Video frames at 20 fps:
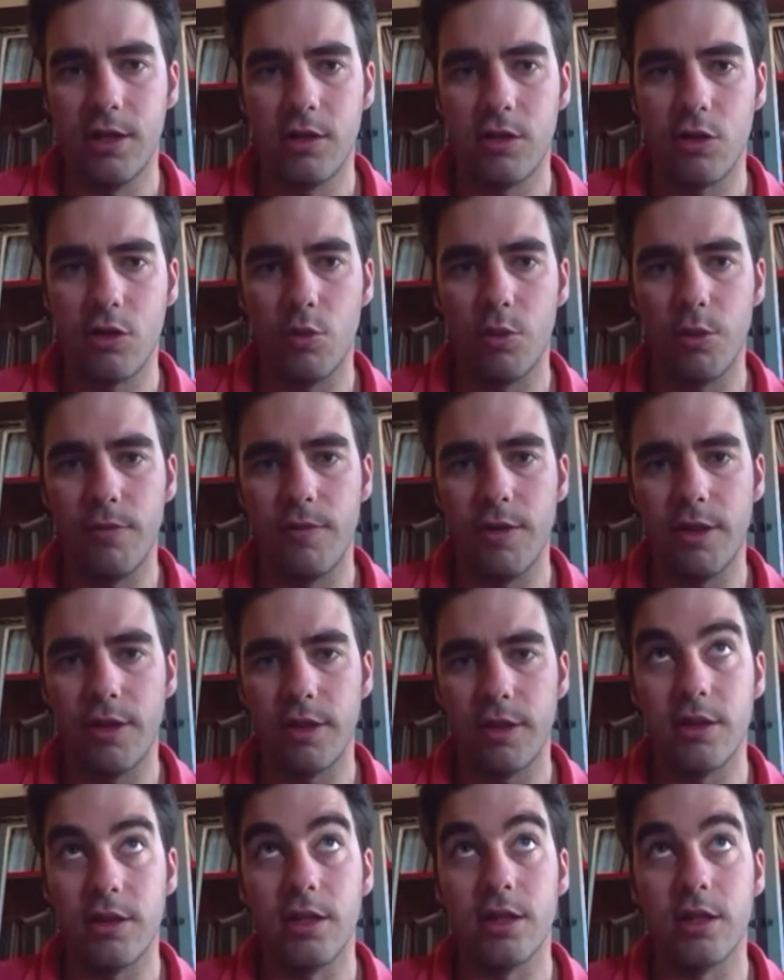So we
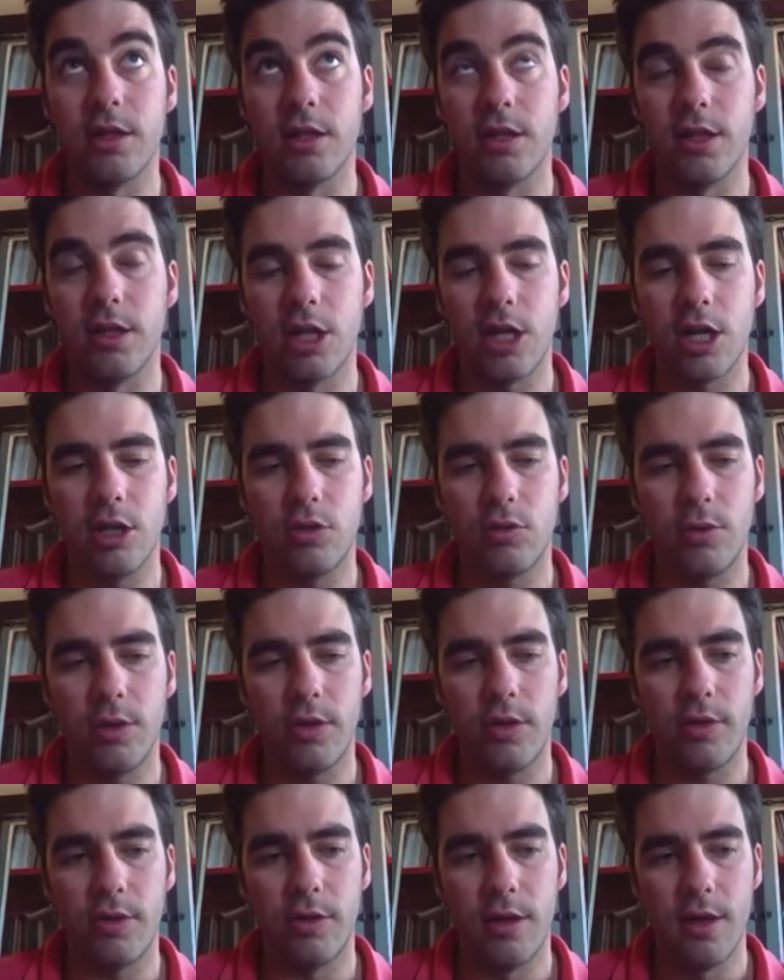visit the
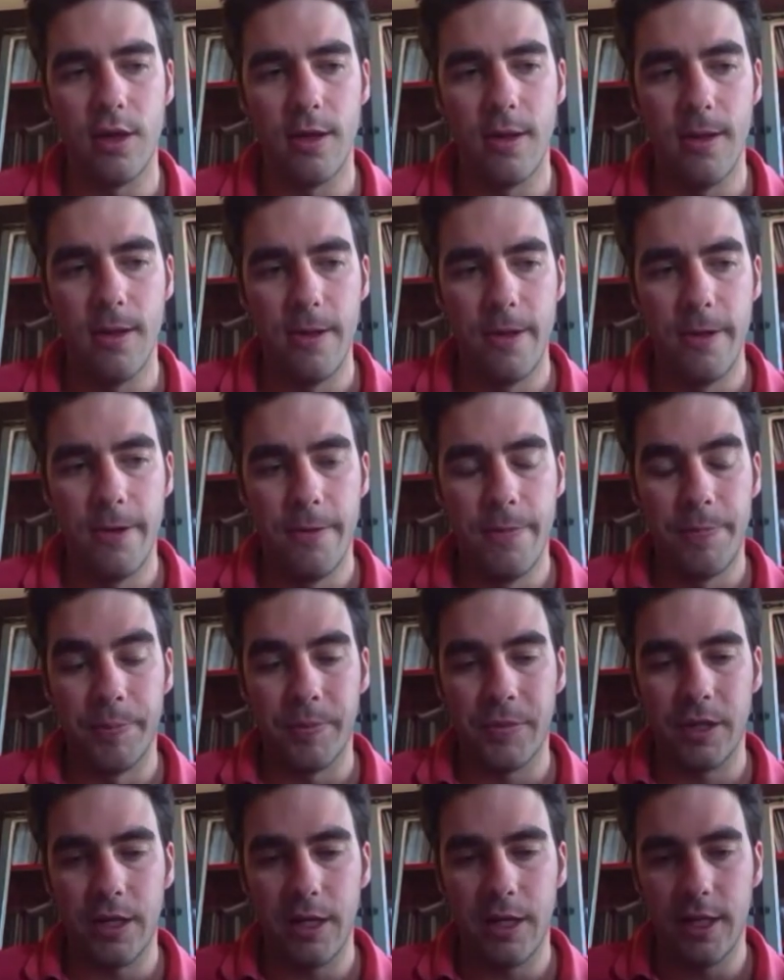countries,
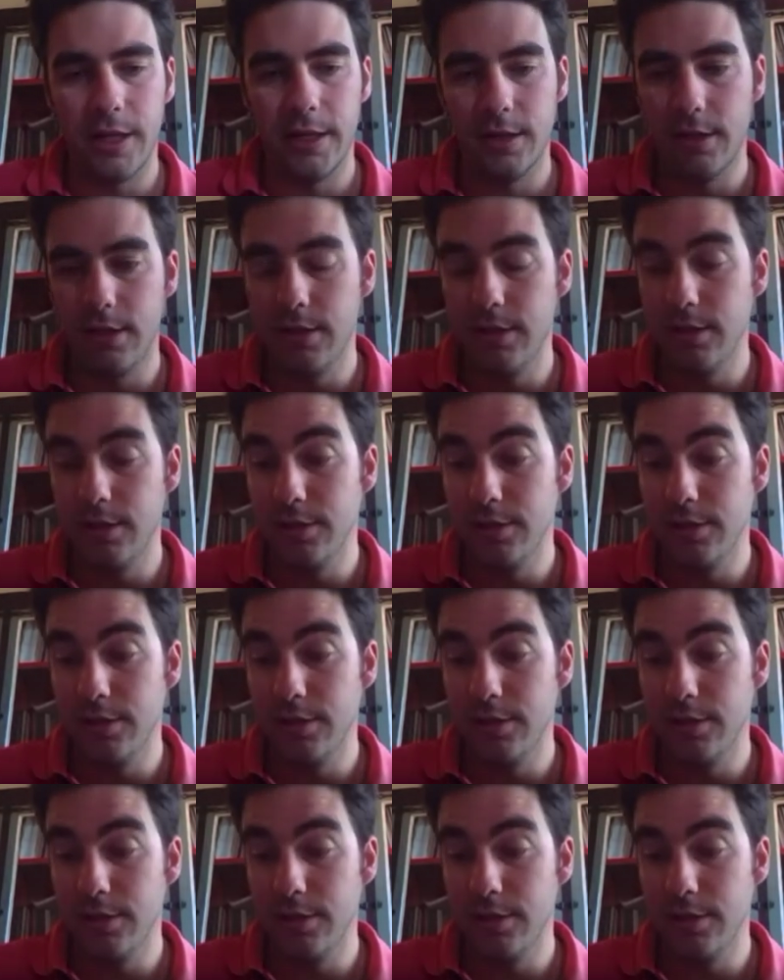and